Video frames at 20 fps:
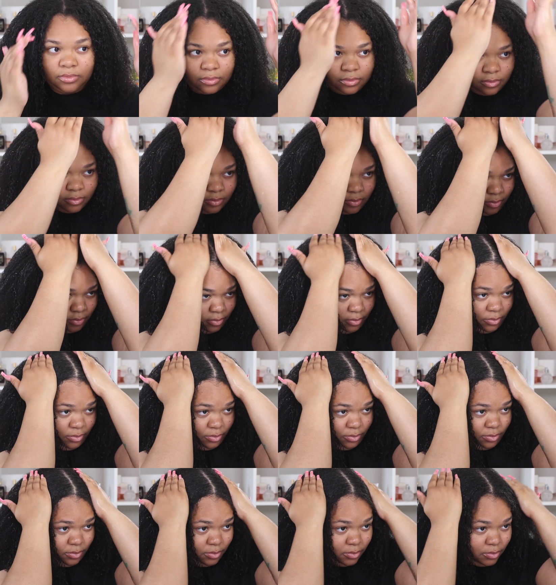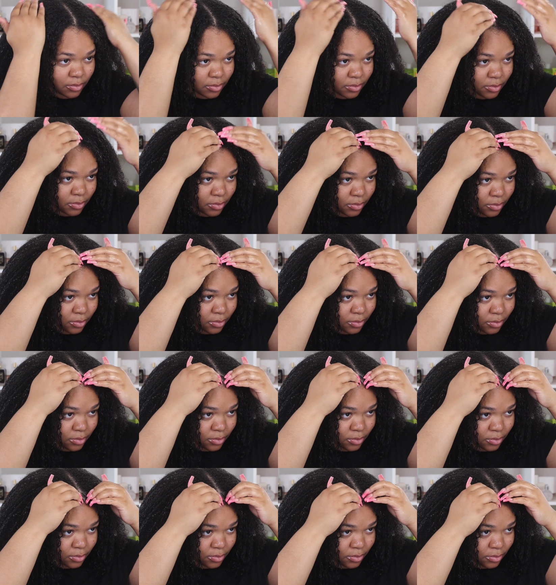
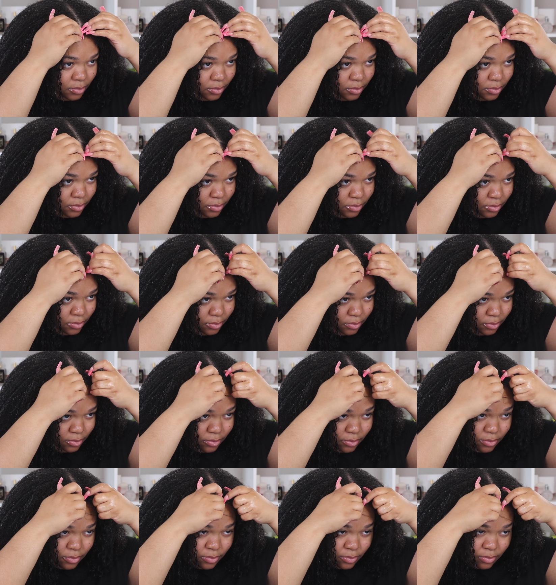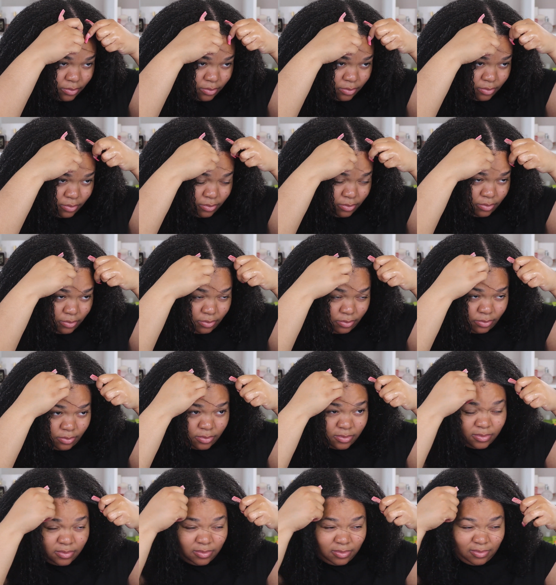(no one is talking)